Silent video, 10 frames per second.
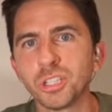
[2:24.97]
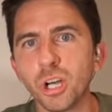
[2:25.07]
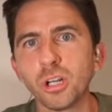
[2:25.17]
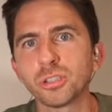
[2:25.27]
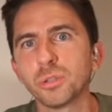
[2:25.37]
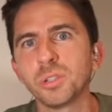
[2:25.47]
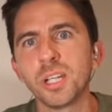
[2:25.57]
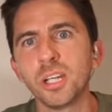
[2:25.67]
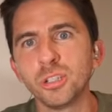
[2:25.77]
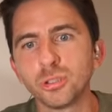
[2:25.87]
She also
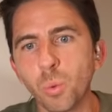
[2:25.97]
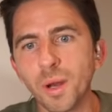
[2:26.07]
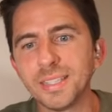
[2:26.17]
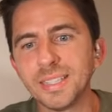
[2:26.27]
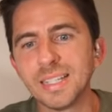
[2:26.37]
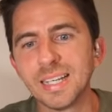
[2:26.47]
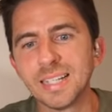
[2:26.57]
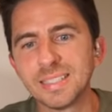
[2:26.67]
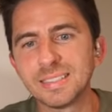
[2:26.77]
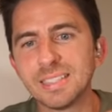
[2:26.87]
did it in twenty
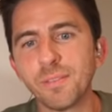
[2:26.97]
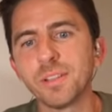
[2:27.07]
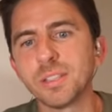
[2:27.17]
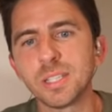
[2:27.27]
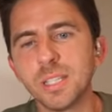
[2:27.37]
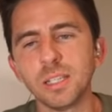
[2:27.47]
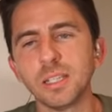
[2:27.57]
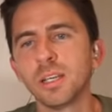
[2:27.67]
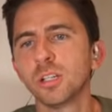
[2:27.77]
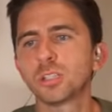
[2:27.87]
seventeen.